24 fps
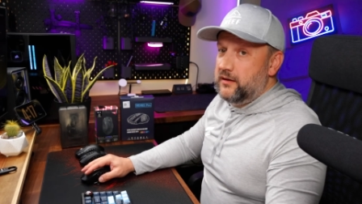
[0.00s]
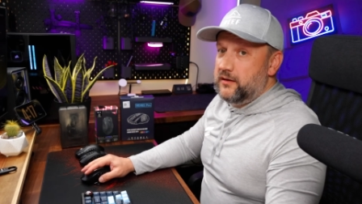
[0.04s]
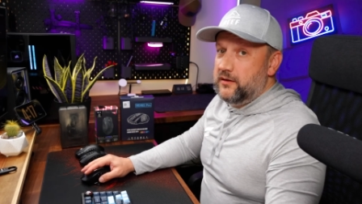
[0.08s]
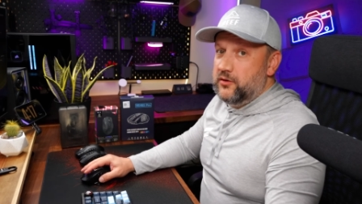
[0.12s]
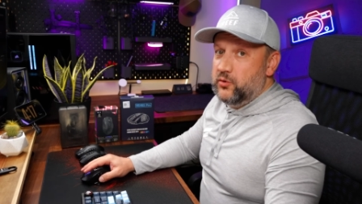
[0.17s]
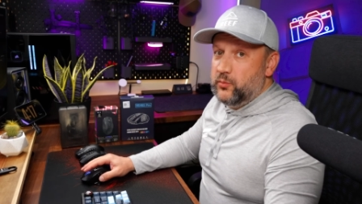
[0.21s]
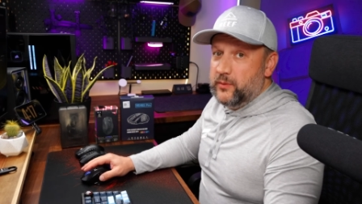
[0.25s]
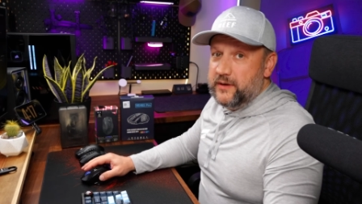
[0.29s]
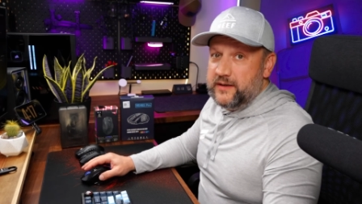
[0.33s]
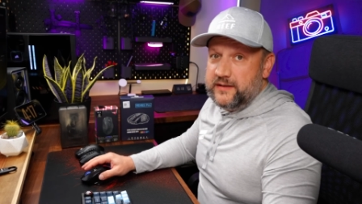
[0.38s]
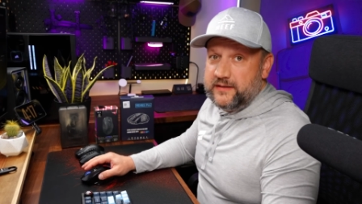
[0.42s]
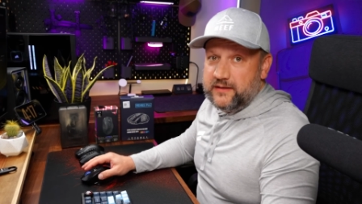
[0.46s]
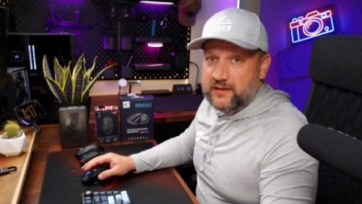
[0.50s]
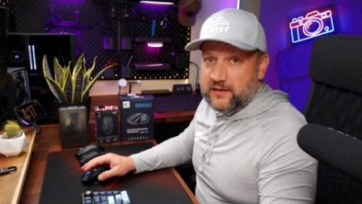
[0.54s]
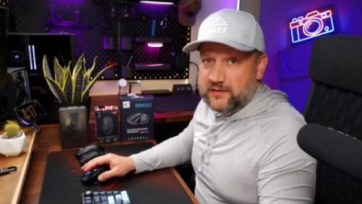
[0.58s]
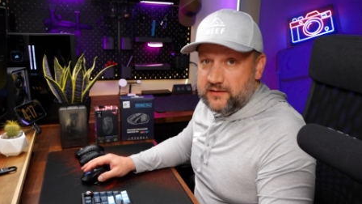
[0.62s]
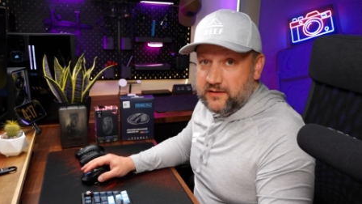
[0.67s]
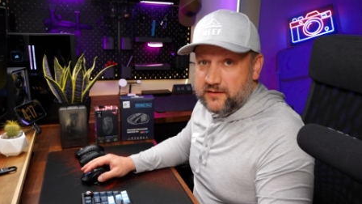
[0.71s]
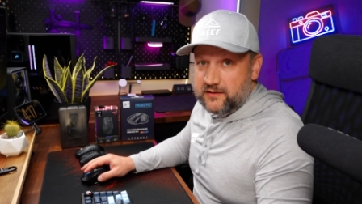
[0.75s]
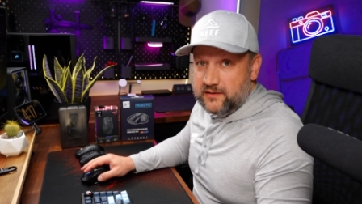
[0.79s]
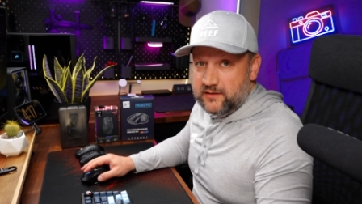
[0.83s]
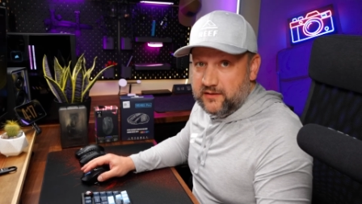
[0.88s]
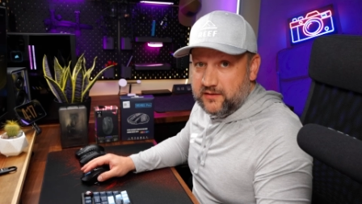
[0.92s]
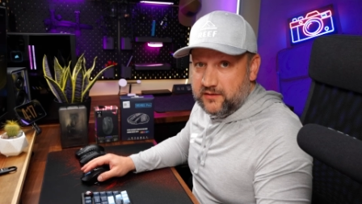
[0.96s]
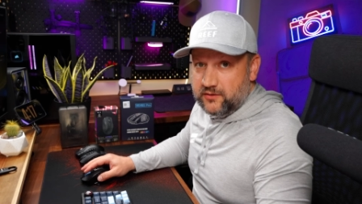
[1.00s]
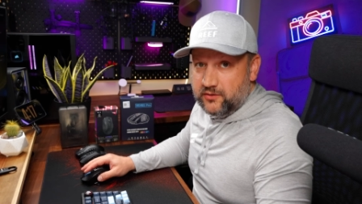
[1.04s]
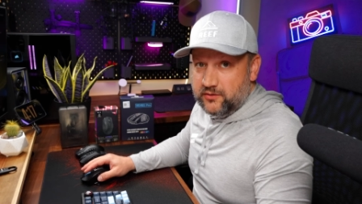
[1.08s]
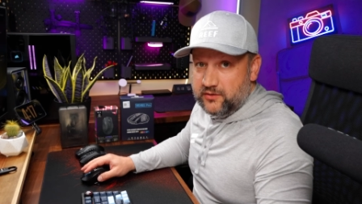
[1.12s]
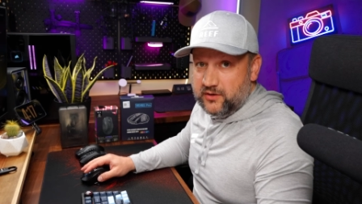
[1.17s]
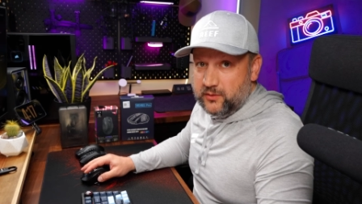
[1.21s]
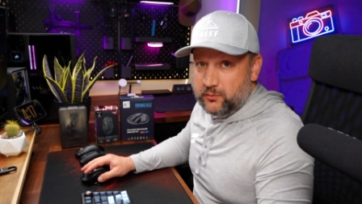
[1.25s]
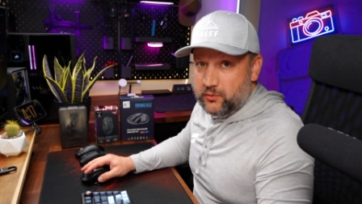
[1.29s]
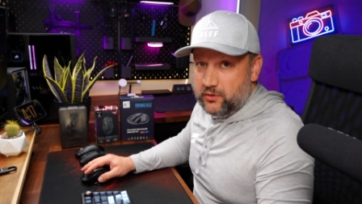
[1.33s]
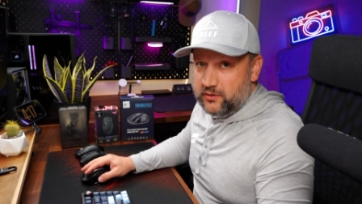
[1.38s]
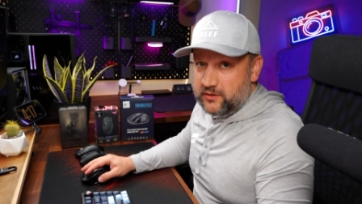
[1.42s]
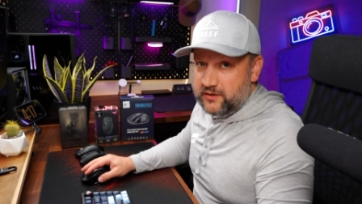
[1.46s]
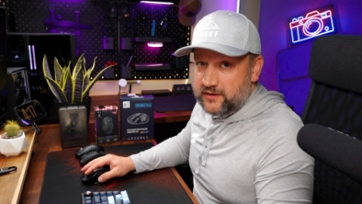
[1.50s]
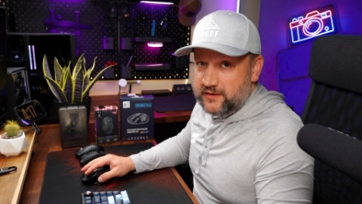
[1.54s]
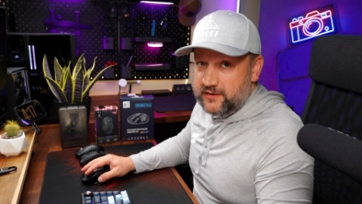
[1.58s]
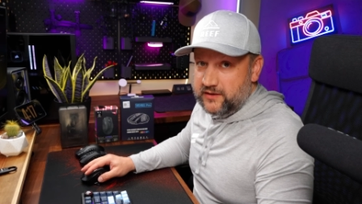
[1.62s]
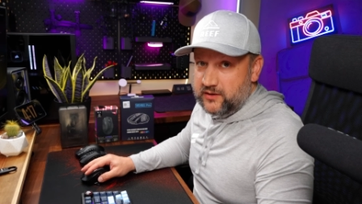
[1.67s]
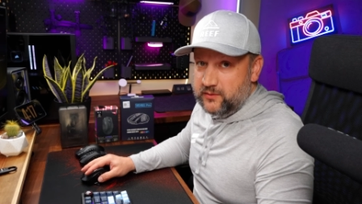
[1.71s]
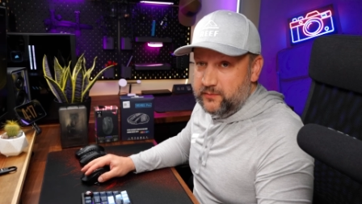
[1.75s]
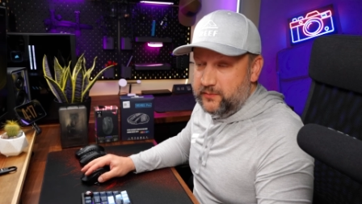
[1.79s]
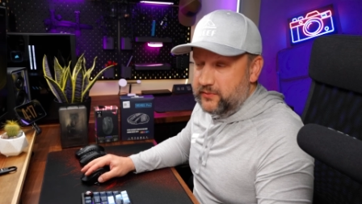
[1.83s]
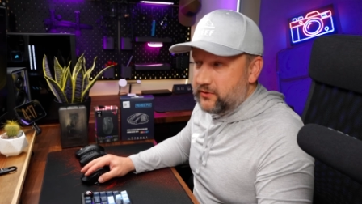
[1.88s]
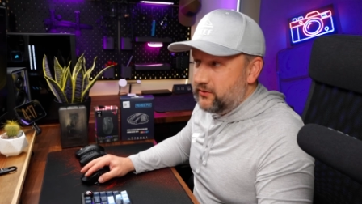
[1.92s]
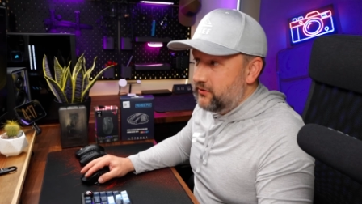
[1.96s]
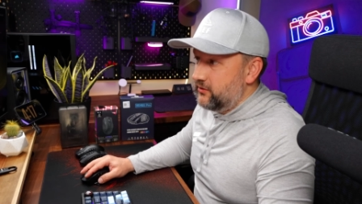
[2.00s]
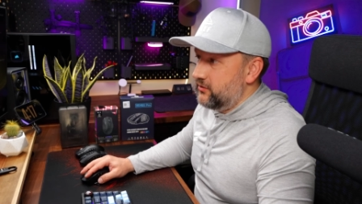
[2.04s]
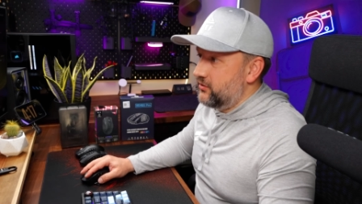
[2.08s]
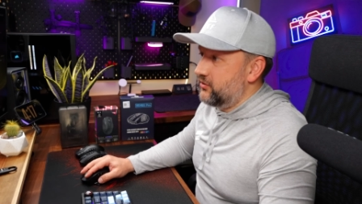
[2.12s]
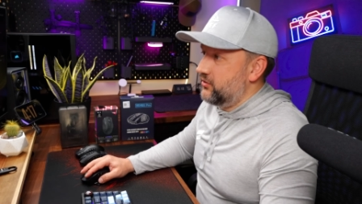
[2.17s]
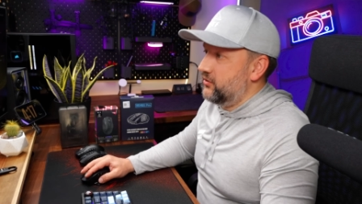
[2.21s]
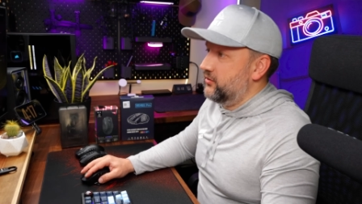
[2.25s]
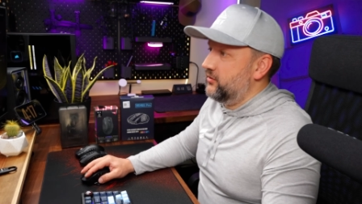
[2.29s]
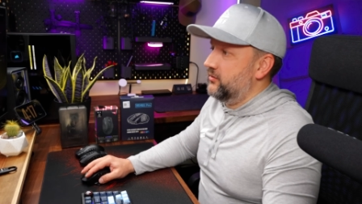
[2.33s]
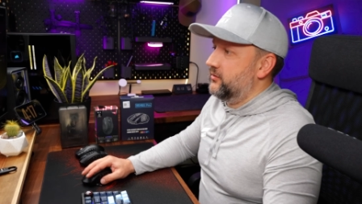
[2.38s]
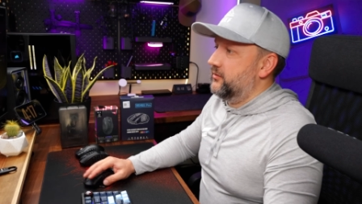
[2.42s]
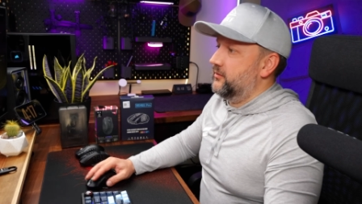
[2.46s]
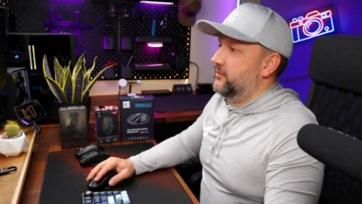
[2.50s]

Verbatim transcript: You may say that it's not democracy approach,